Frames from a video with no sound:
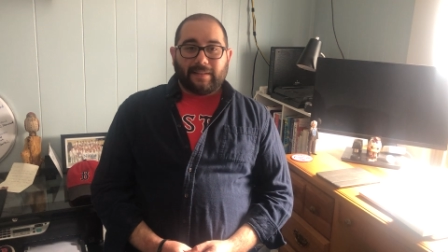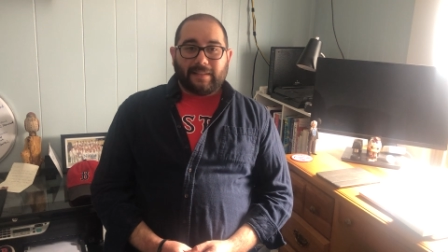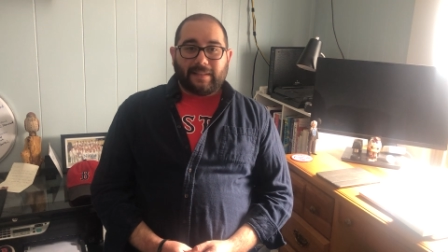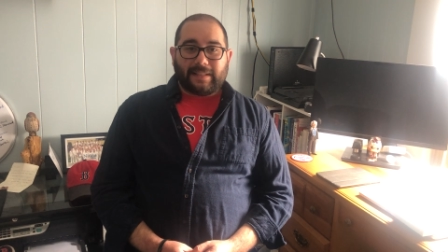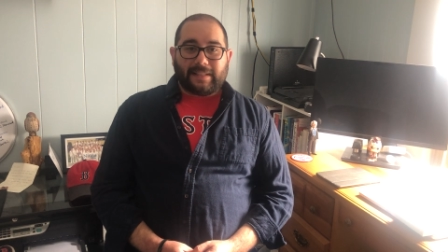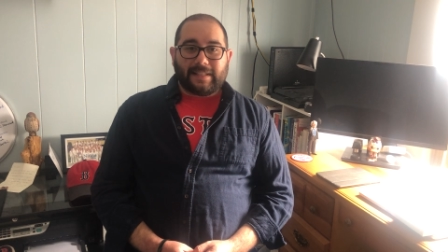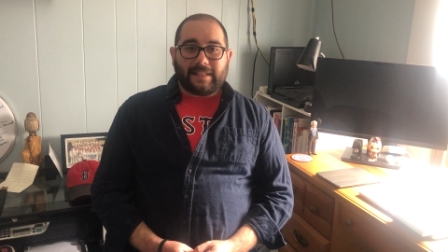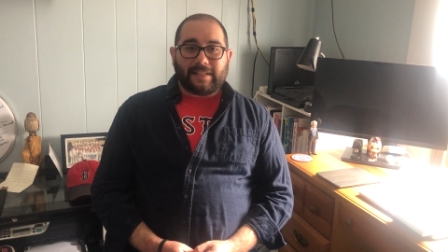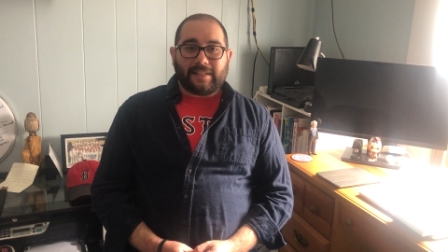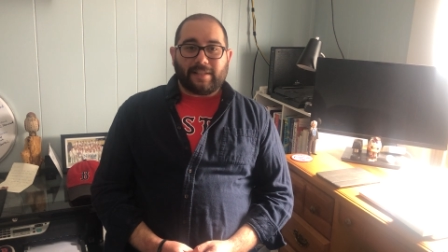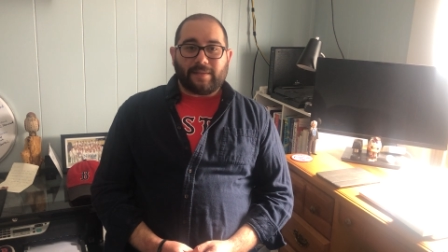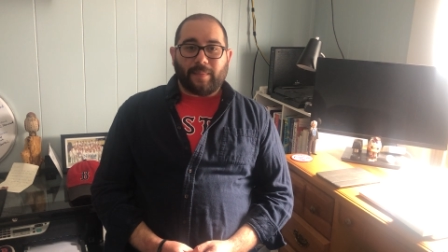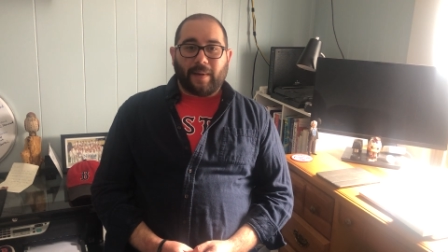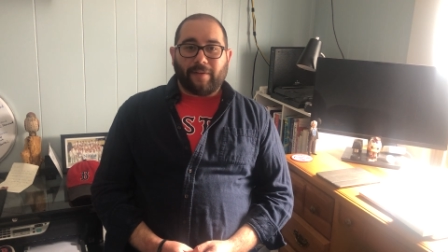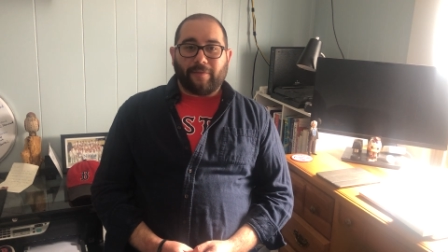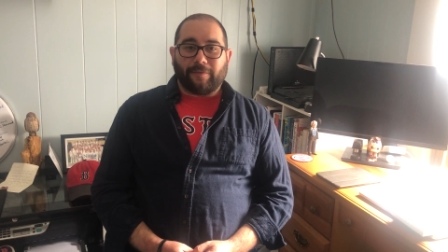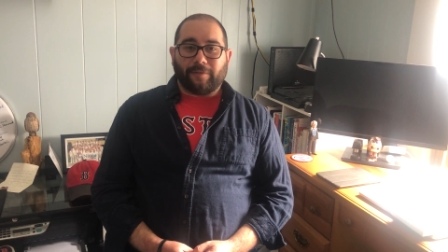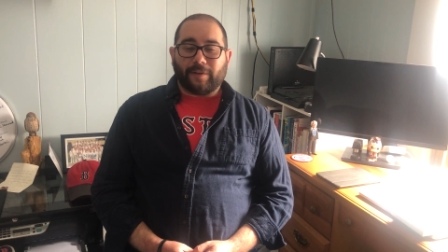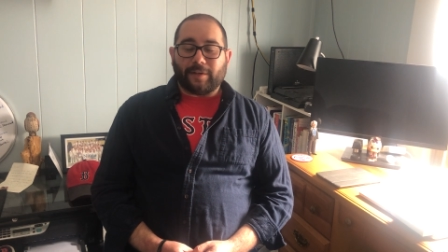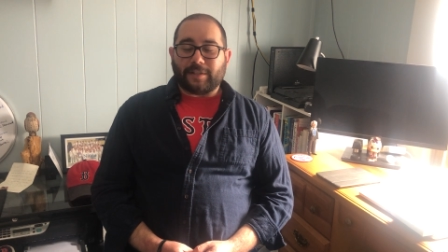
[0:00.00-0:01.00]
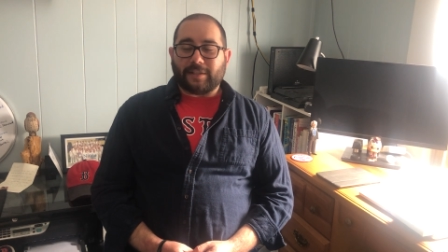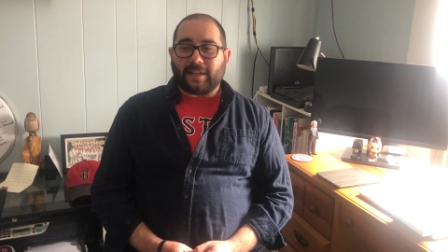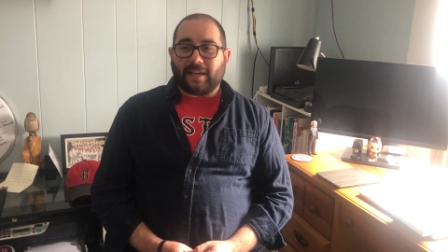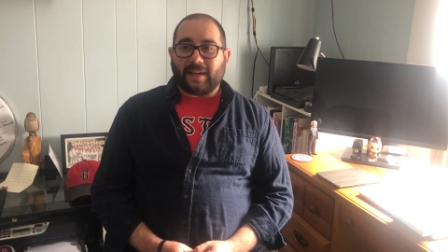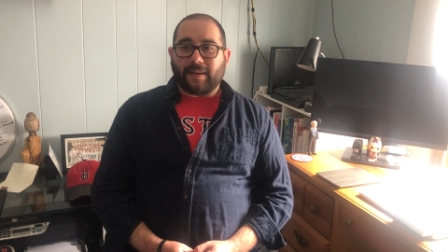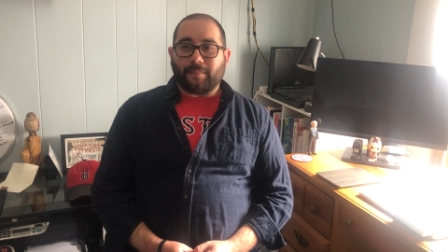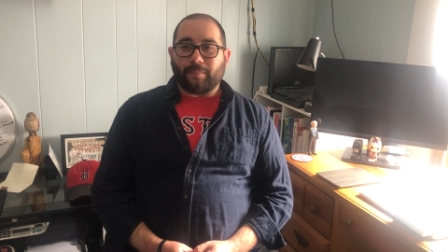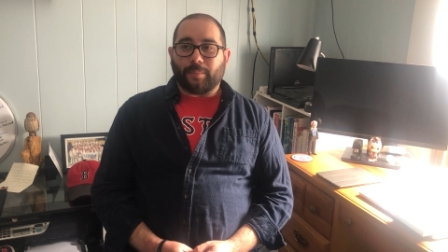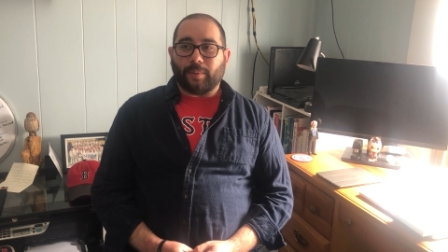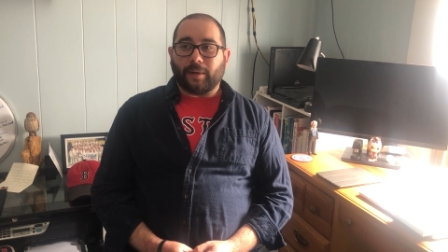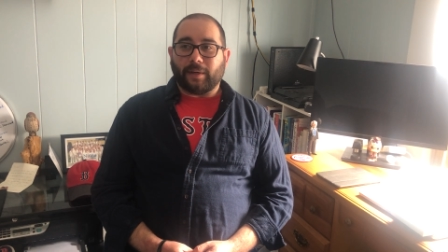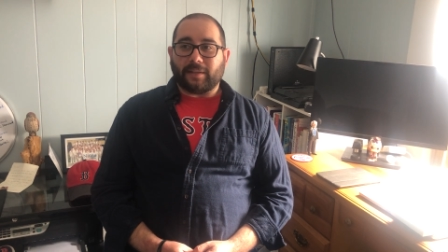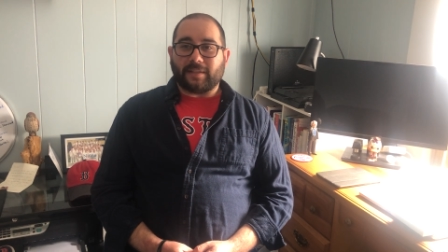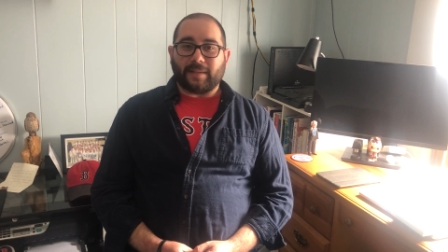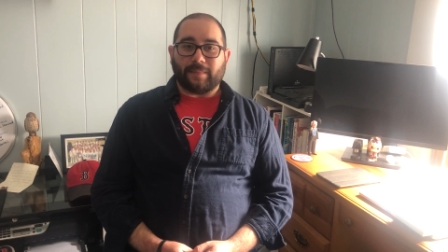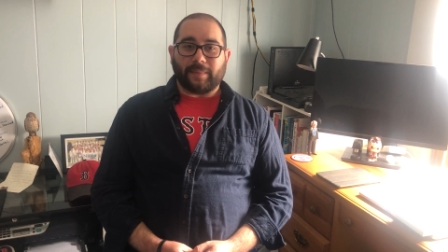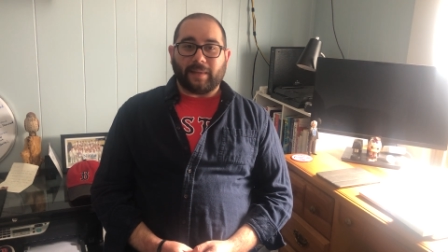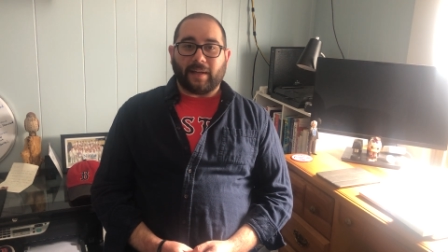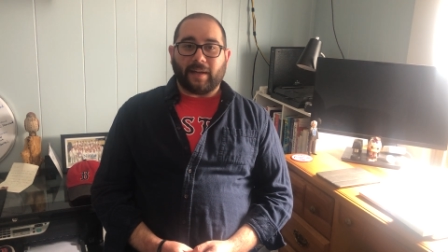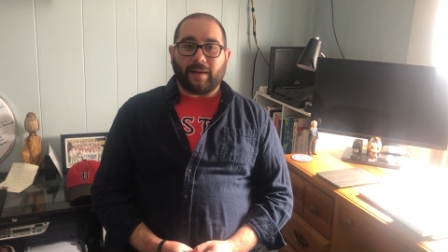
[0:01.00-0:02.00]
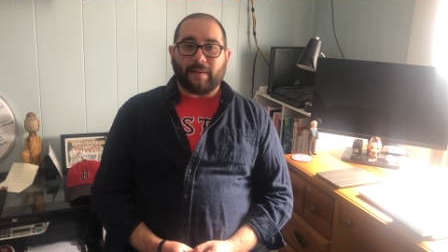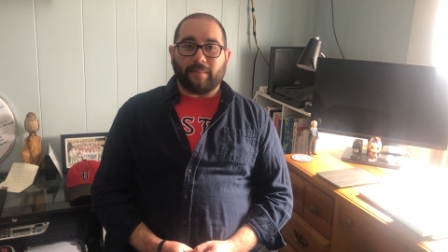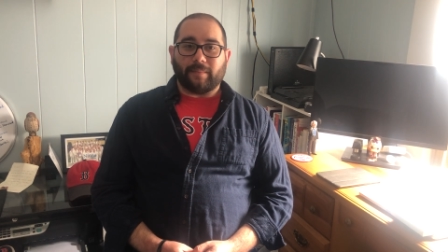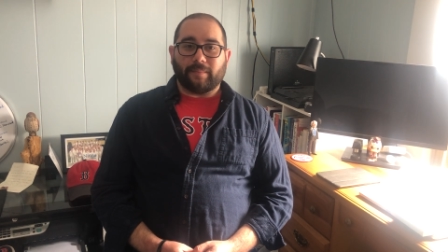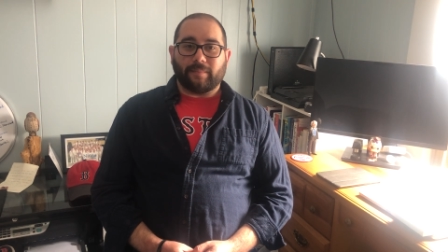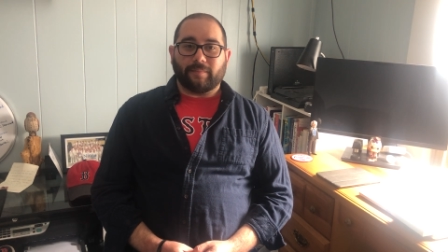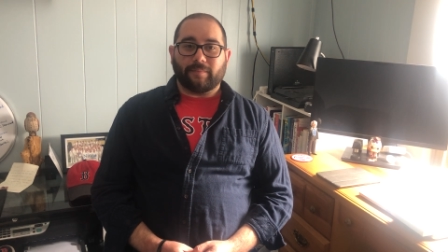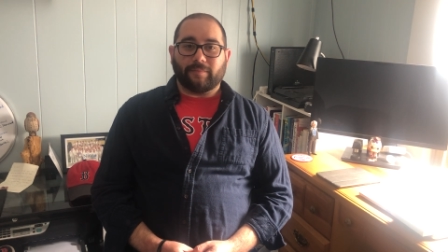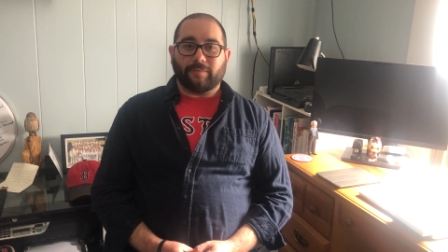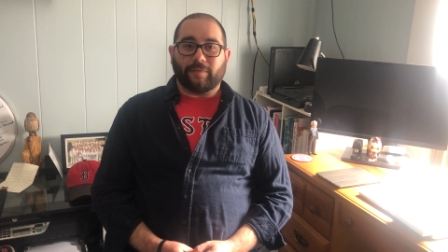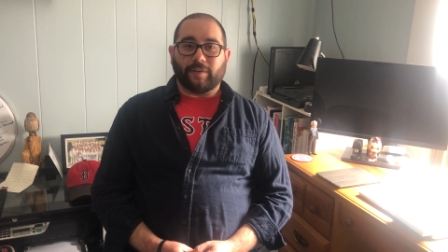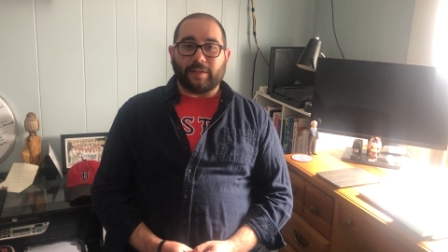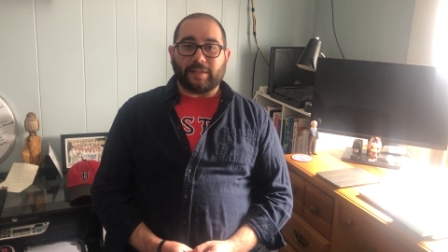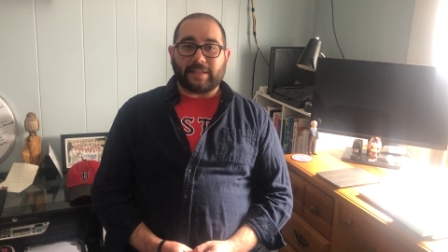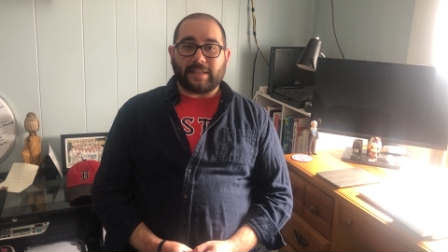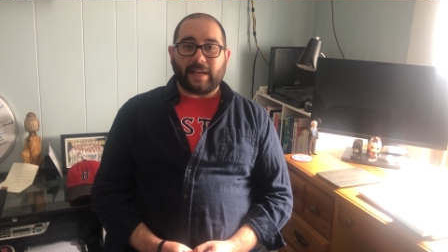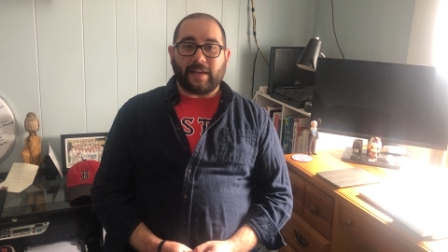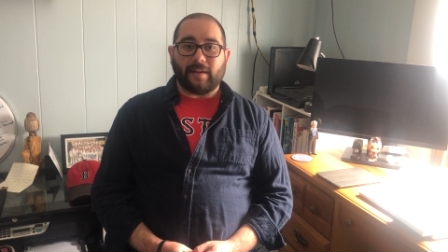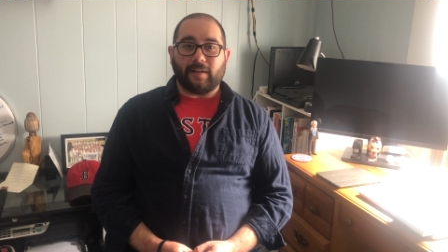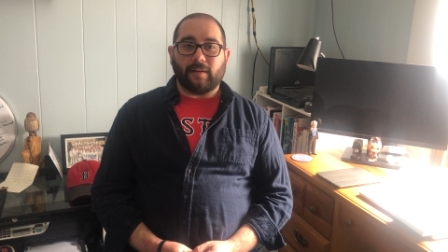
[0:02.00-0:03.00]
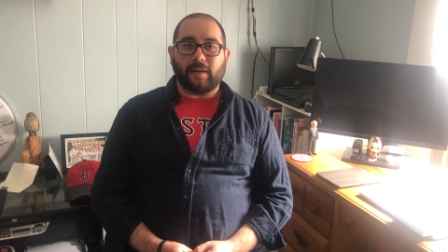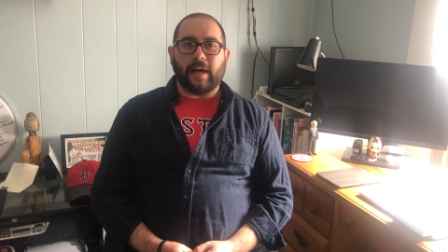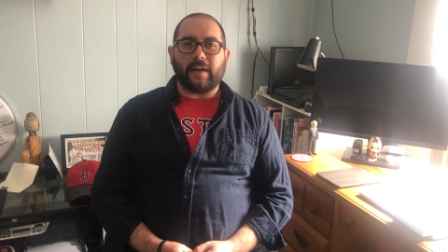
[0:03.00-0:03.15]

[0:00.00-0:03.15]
since it's my first time putting something up for sale,